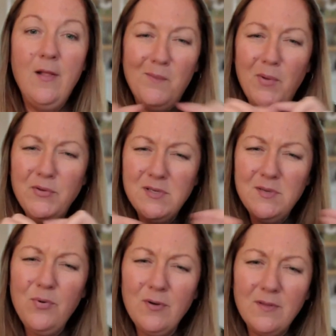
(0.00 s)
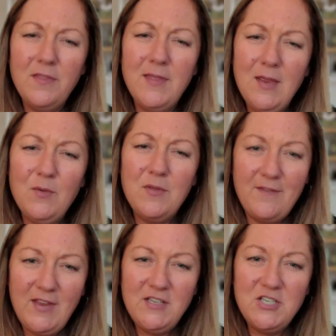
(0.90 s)
Most important thing with
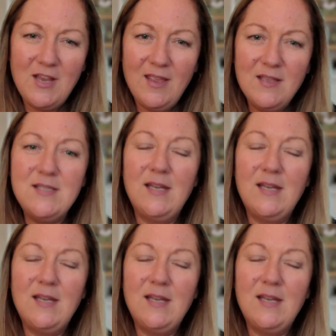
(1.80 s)
FHA is